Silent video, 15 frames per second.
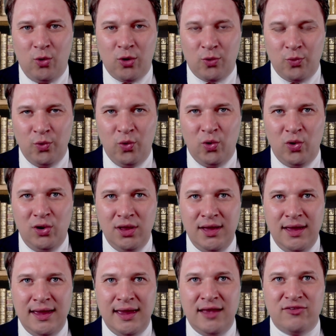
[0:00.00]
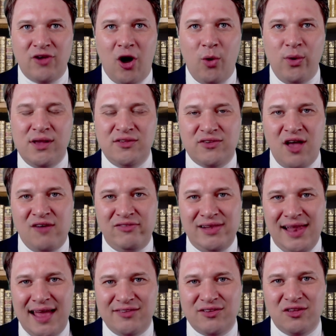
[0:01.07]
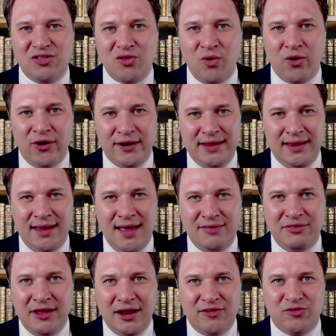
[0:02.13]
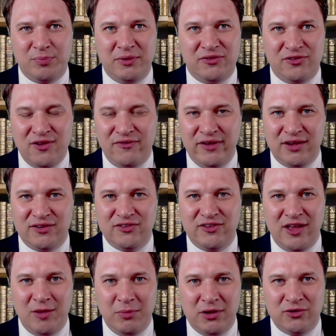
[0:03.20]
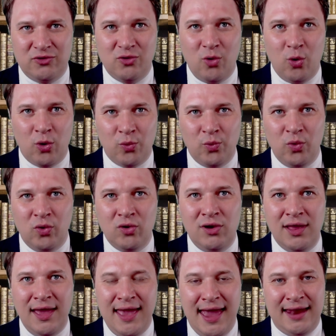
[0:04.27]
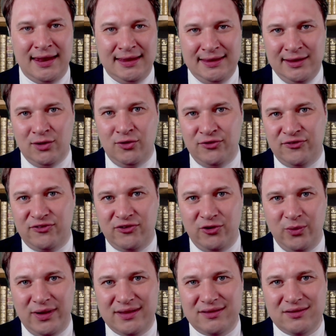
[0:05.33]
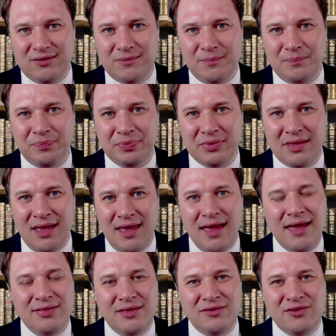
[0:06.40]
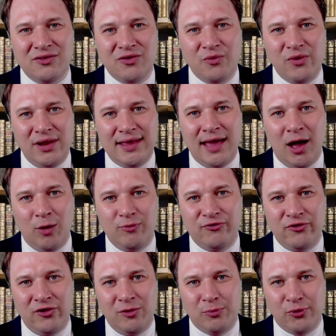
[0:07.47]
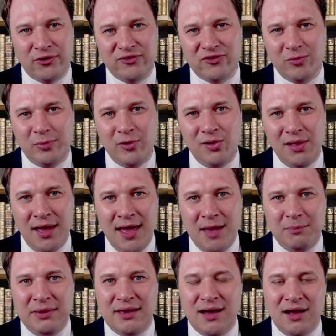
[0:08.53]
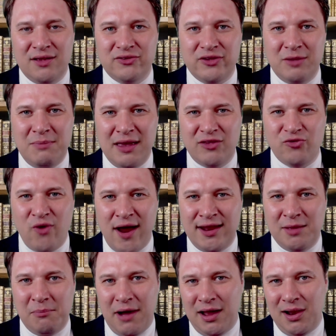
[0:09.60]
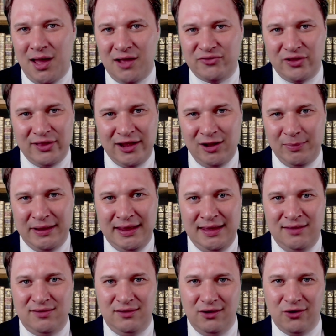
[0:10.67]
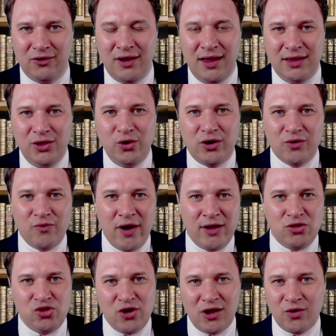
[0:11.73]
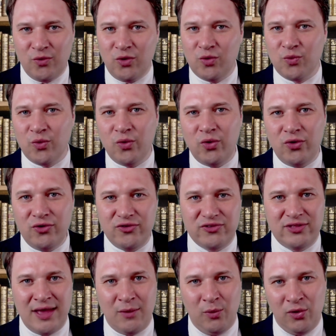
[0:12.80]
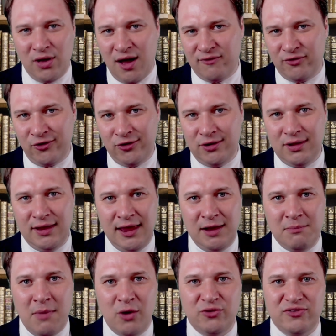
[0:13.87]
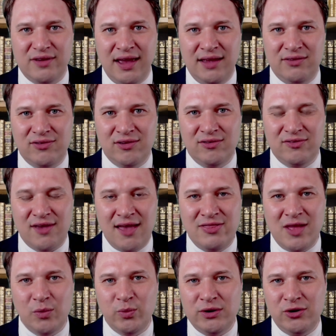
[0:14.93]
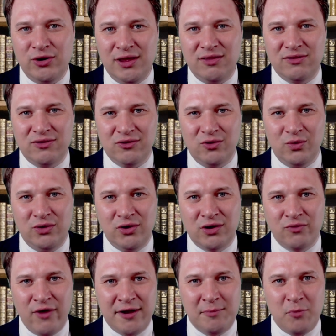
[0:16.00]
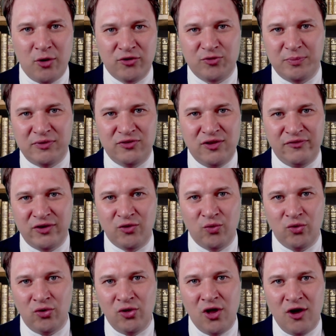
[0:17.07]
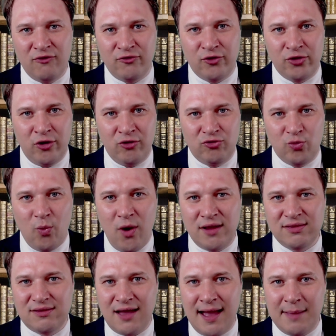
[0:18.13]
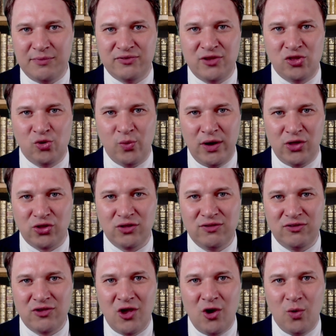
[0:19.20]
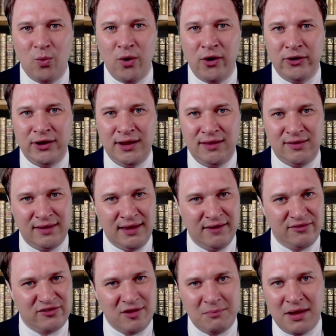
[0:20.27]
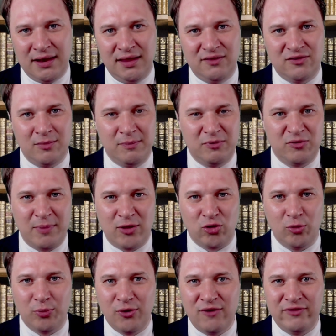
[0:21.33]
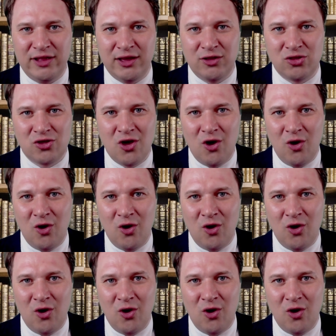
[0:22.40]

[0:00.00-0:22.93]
or rule is always of less authority than a specific statement or rule, and it yields to it. This is a really helpful principle because it makes writing bylaws a little bit easier. You can write general rules that will govern in most cases, and then when you need to, you can write a more specific rule for those one-time situations where you need to give somebody some special privilege